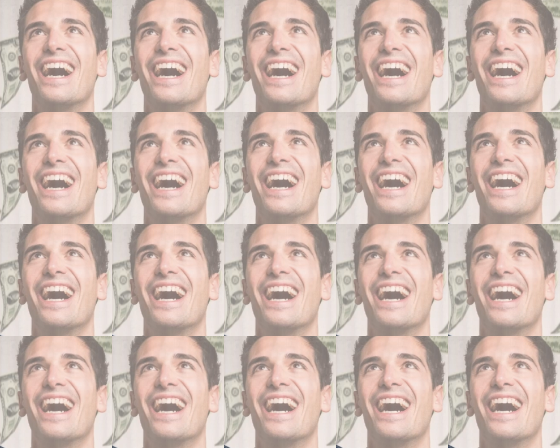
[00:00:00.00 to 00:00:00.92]

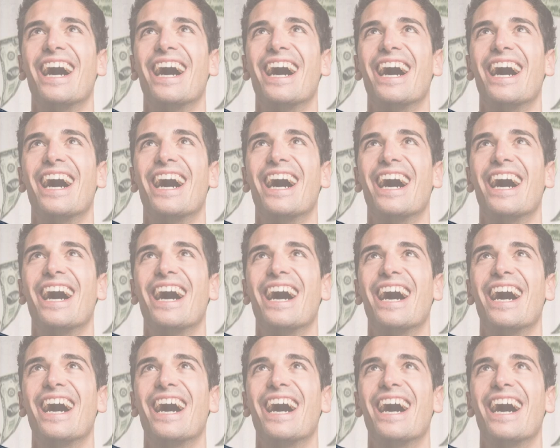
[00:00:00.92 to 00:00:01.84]

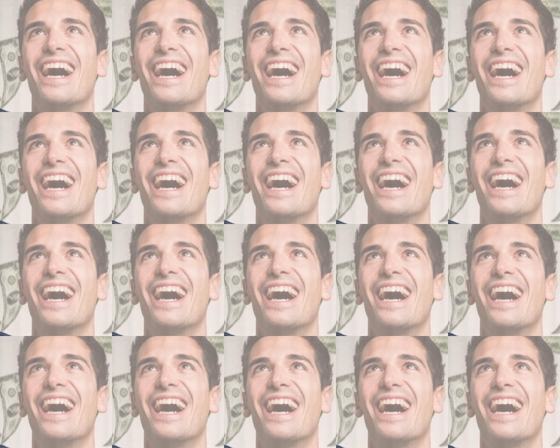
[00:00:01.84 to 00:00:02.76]

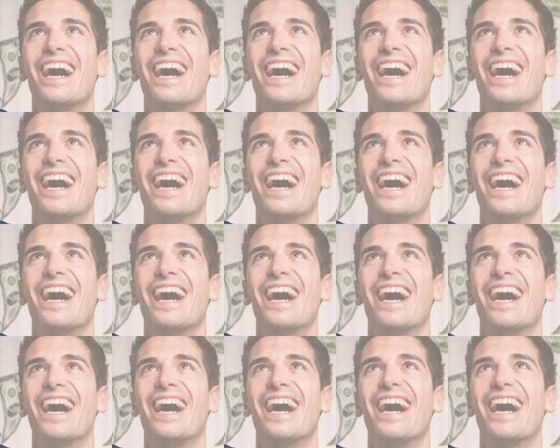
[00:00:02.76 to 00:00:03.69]

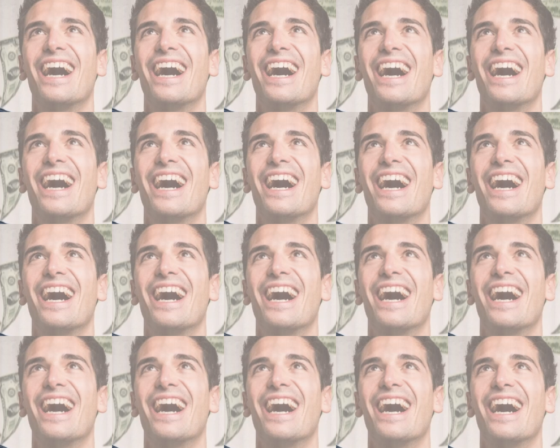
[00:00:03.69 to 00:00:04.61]

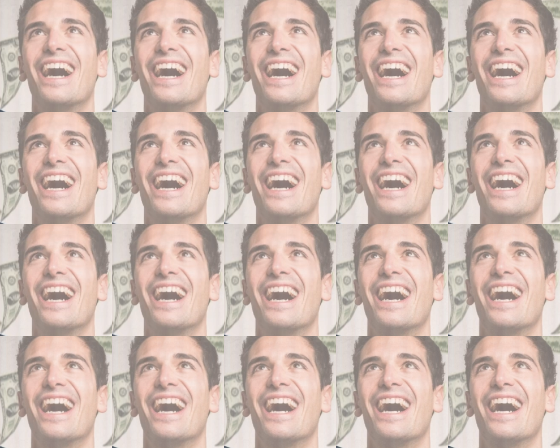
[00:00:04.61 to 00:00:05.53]

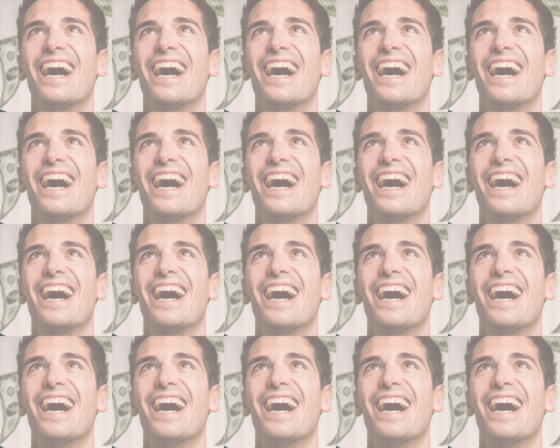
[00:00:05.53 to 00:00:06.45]

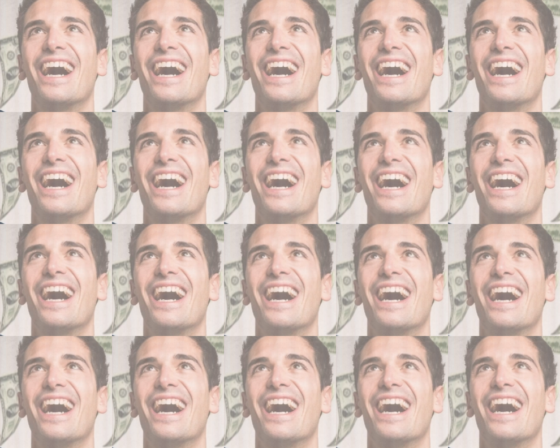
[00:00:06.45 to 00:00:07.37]

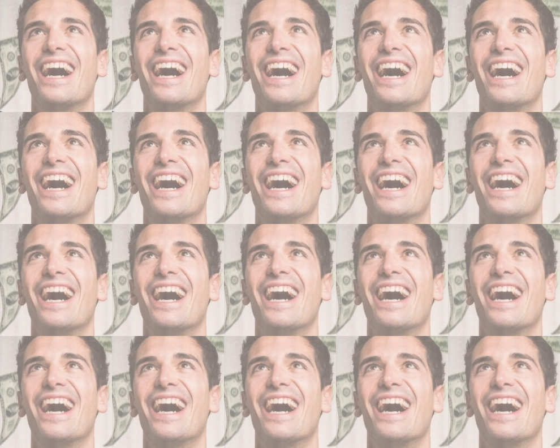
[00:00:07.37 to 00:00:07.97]
This person isn't speaking.